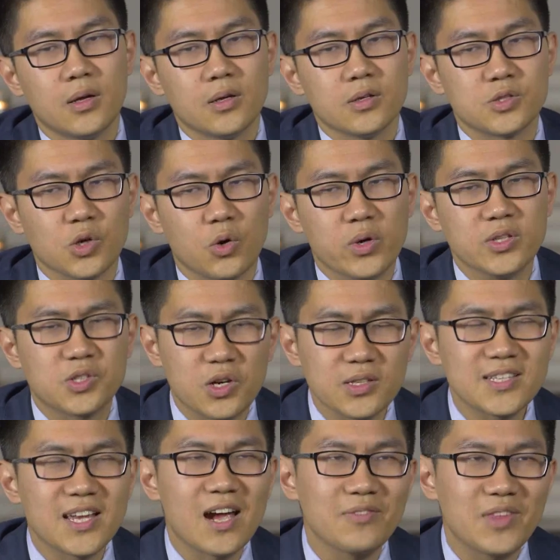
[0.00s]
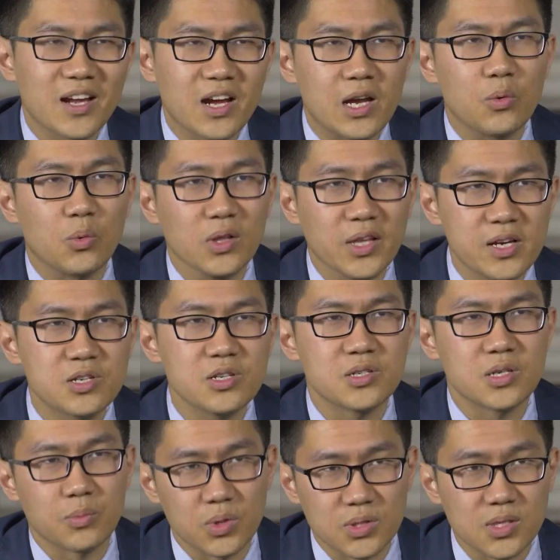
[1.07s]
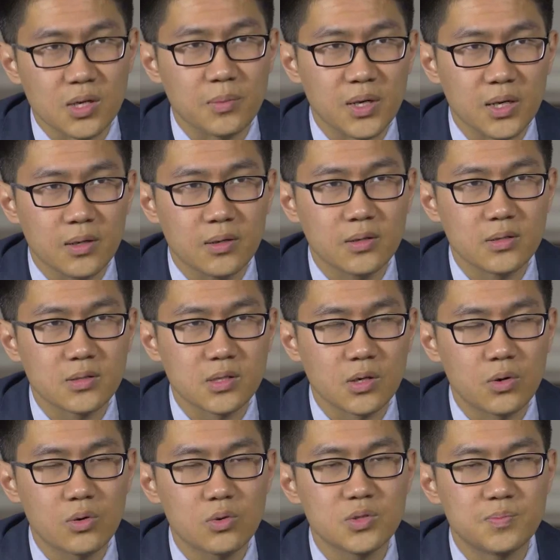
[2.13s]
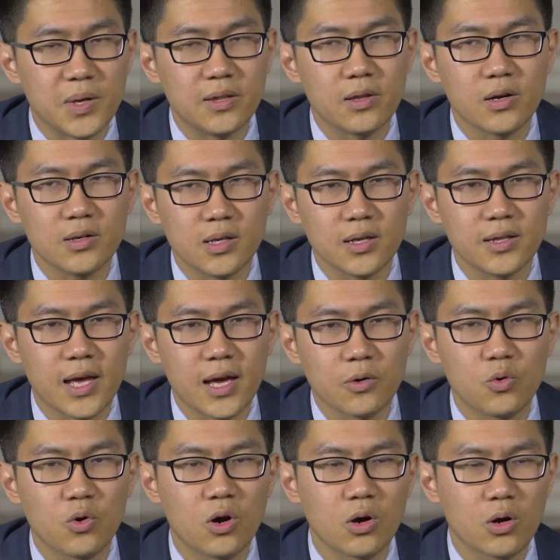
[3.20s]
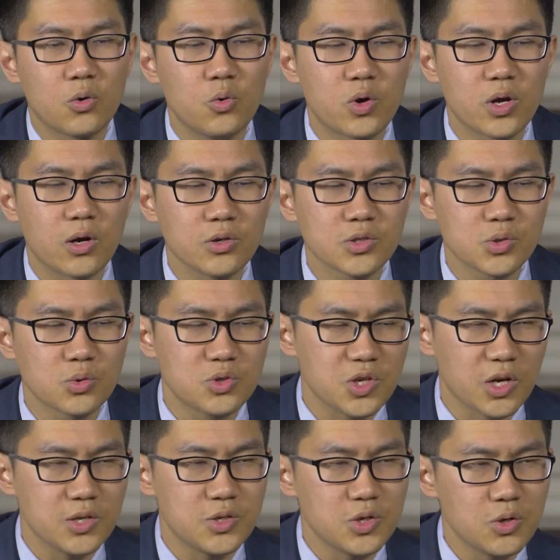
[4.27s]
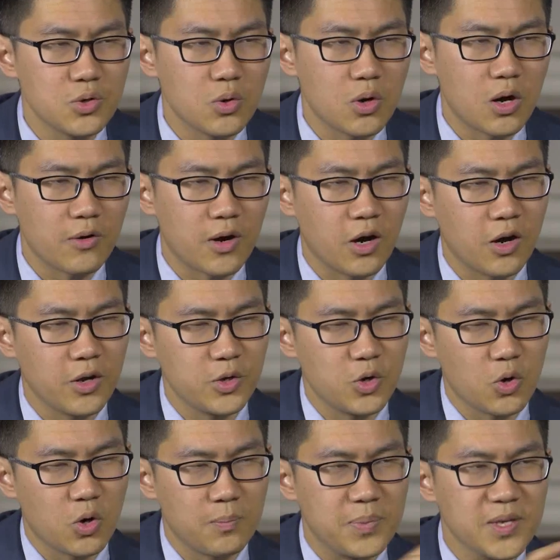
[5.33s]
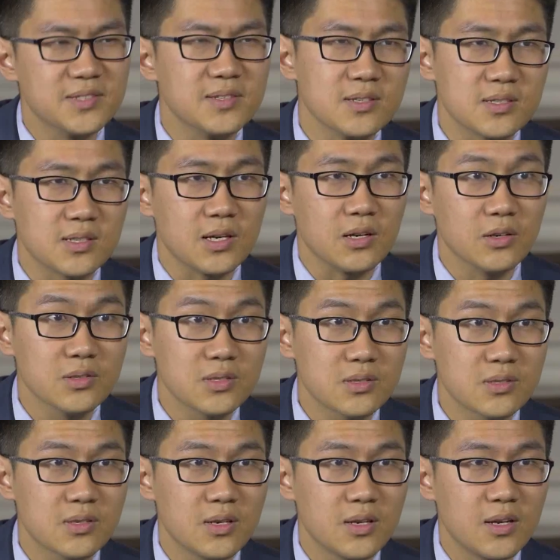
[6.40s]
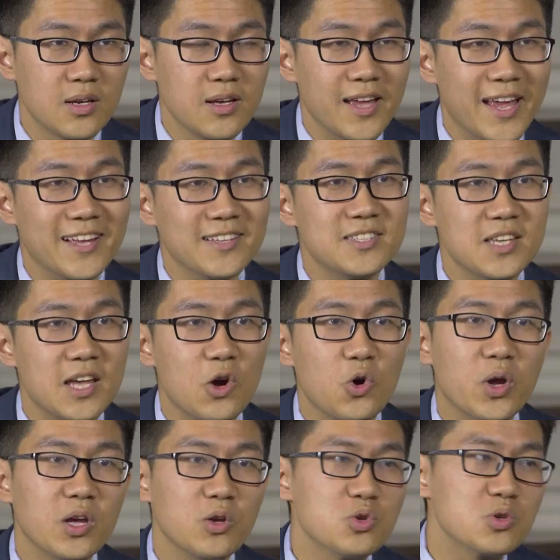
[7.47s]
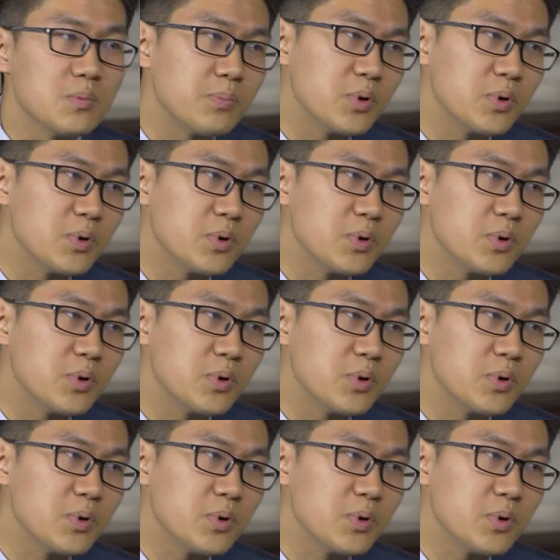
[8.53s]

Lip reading: So it's good to have that kind of relationship with someone who's been there and done that, who can also judge you on your business skills and say, okay, you should